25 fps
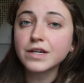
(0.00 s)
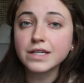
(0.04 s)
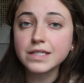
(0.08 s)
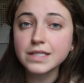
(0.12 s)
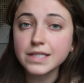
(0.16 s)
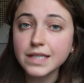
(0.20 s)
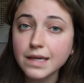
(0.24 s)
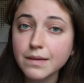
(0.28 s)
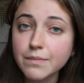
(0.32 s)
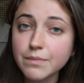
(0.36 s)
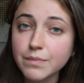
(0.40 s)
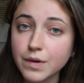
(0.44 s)
For
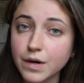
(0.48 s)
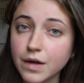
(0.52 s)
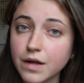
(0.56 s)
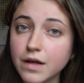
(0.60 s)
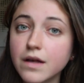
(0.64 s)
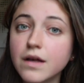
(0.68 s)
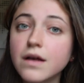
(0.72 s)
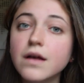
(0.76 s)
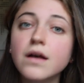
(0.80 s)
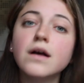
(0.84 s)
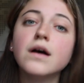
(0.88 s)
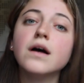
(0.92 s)

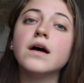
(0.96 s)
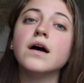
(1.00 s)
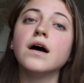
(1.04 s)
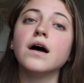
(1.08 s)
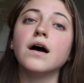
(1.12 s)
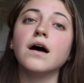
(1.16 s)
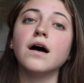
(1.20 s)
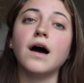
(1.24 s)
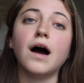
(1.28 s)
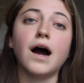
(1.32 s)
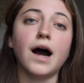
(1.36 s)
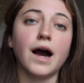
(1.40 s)
example,
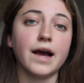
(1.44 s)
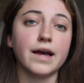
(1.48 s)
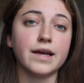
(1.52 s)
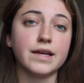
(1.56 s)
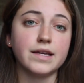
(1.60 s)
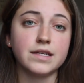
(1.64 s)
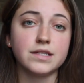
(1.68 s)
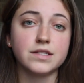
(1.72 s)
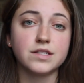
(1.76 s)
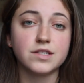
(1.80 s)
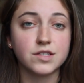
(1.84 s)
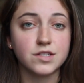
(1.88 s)
I
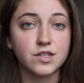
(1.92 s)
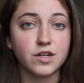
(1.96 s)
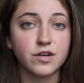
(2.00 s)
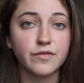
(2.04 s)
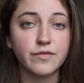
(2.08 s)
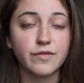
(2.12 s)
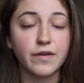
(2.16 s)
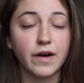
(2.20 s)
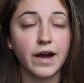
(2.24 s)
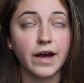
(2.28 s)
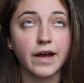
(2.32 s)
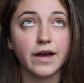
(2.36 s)
eat
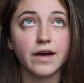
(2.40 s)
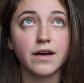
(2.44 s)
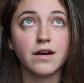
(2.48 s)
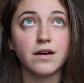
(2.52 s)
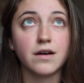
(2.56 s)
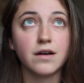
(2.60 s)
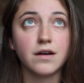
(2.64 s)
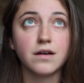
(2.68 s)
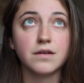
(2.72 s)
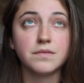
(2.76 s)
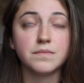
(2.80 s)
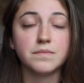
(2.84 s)
stir fry
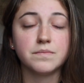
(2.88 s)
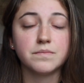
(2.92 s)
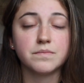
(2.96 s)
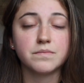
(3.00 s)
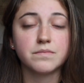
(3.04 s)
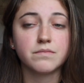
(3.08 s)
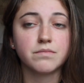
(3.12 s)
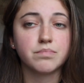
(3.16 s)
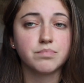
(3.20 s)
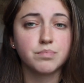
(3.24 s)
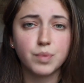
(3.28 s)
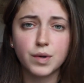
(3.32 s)

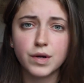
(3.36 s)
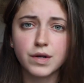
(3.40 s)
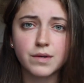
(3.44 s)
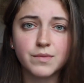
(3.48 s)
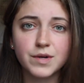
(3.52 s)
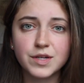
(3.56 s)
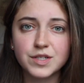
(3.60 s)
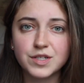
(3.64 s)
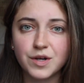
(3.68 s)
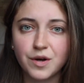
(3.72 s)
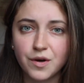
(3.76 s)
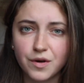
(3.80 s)
pretty
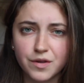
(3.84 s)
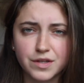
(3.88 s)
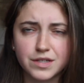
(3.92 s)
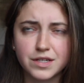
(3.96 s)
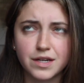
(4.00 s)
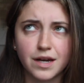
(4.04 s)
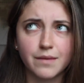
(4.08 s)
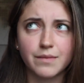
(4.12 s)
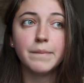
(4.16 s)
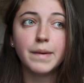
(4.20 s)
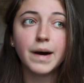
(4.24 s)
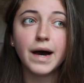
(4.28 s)
much all the
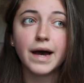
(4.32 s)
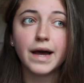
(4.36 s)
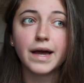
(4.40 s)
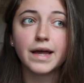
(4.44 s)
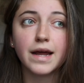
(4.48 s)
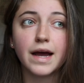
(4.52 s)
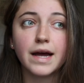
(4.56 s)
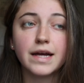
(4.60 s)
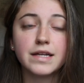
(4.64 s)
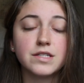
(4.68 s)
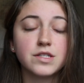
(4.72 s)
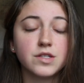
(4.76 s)
time
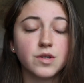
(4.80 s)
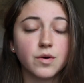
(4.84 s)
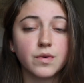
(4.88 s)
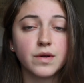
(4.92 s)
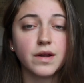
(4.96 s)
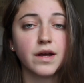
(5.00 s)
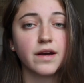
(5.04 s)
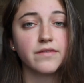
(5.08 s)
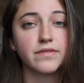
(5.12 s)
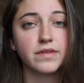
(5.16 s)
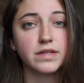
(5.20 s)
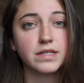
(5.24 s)
but I
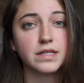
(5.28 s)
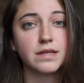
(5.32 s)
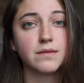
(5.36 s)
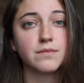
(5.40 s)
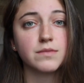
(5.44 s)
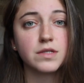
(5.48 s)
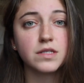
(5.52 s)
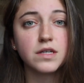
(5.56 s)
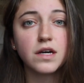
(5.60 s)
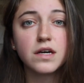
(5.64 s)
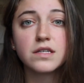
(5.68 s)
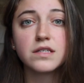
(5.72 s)
don't have the
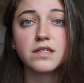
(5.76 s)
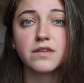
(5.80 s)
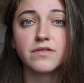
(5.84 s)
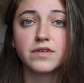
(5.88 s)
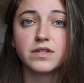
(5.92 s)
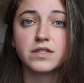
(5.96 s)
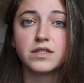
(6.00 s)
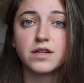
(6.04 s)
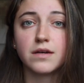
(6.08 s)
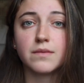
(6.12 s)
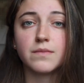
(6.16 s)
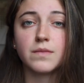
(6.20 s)
same sauce
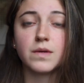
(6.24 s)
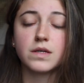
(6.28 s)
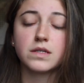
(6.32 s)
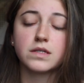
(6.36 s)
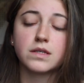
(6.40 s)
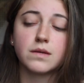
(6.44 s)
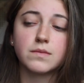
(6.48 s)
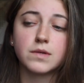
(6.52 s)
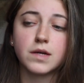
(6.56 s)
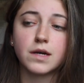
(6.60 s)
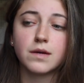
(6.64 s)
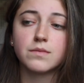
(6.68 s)
every time like
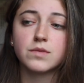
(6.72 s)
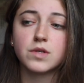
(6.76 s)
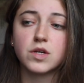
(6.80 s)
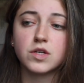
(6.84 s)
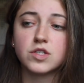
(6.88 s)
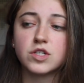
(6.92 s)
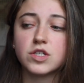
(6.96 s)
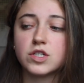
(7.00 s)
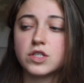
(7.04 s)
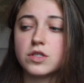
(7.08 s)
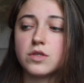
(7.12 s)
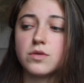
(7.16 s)
sometimes
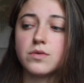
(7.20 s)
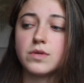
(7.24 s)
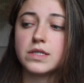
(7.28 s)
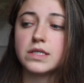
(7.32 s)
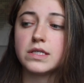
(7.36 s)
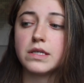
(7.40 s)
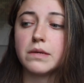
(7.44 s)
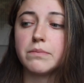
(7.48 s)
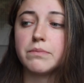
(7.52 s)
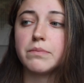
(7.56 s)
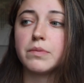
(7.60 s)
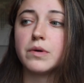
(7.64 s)
I'll just do a
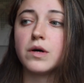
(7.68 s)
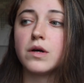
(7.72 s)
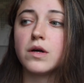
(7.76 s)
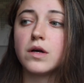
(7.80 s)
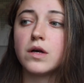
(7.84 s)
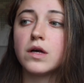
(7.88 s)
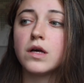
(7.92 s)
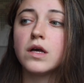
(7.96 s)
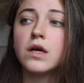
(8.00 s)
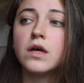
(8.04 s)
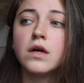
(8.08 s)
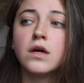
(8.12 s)

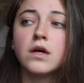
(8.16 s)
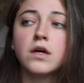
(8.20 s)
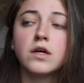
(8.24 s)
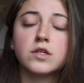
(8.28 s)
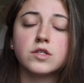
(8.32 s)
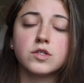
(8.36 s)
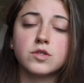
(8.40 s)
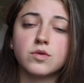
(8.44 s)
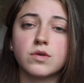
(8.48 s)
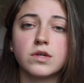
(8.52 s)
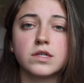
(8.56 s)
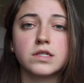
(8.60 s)
simple
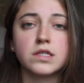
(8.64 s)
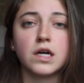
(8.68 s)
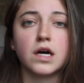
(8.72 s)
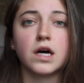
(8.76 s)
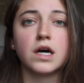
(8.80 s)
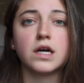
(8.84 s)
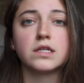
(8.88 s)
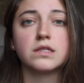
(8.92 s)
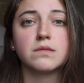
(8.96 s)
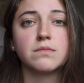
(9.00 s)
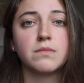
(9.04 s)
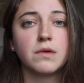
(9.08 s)
soy
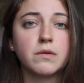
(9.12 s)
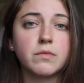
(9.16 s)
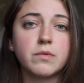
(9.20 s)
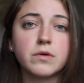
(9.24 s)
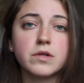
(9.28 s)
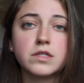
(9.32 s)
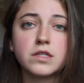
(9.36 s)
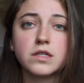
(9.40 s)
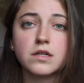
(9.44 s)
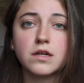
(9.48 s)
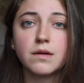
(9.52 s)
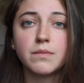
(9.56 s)
sauce
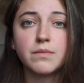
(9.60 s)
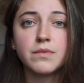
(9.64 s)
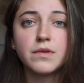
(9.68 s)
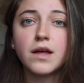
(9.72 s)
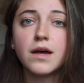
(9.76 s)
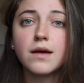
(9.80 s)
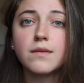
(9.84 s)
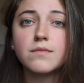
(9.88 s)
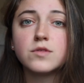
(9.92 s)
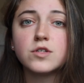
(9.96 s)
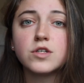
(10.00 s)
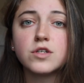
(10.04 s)
maple syrup
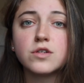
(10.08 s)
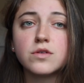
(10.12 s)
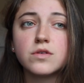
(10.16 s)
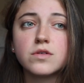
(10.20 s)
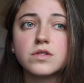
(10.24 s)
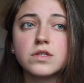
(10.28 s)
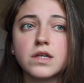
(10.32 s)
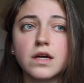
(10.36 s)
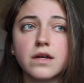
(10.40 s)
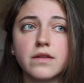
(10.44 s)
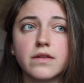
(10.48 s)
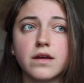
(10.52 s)
lime
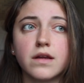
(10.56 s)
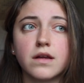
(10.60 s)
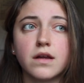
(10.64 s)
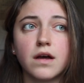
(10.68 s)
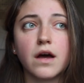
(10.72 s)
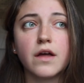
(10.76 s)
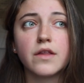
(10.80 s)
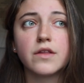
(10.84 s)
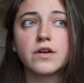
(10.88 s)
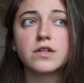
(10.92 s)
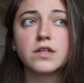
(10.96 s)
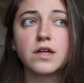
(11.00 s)
juice and
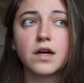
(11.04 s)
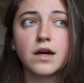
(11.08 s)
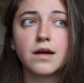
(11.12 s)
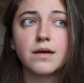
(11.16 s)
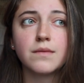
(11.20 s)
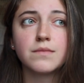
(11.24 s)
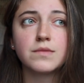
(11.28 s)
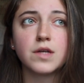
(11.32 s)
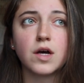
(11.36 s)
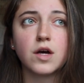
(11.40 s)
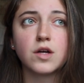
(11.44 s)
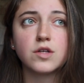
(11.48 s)
then other
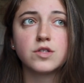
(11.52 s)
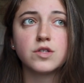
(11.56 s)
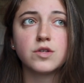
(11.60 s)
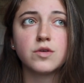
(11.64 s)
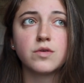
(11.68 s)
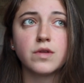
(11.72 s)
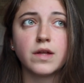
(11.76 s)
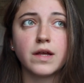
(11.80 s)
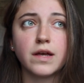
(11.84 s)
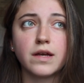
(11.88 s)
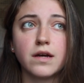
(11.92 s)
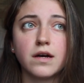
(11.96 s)
times I'll
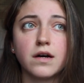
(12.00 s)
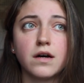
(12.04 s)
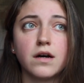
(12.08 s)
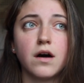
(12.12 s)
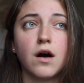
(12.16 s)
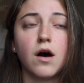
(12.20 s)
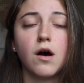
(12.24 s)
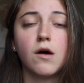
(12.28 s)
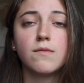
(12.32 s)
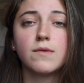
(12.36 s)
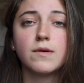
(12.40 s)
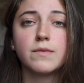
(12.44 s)
do like
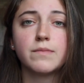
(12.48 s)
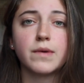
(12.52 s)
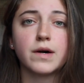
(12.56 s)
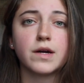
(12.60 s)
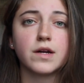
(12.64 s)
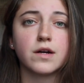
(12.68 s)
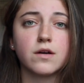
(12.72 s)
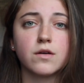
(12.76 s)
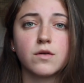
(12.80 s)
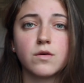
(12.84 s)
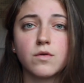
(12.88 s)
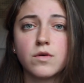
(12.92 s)
a almond
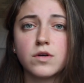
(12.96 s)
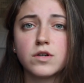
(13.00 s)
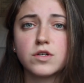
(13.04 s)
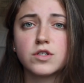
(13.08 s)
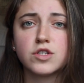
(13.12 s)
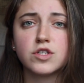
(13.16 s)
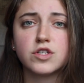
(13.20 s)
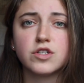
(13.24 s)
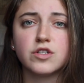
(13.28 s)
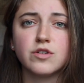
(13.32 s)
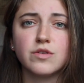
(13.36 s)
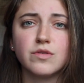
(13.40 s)
butter
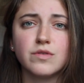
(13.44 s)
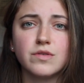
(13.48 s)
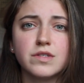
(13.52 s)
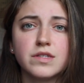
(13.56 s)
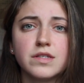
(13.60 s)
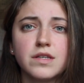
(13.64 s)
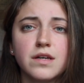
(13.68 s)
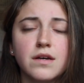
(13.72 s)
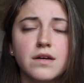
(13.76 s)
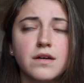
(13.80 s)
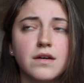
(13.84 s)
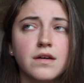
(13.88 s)
orange
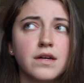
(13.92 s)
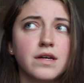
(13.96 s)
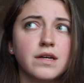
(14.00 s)
juice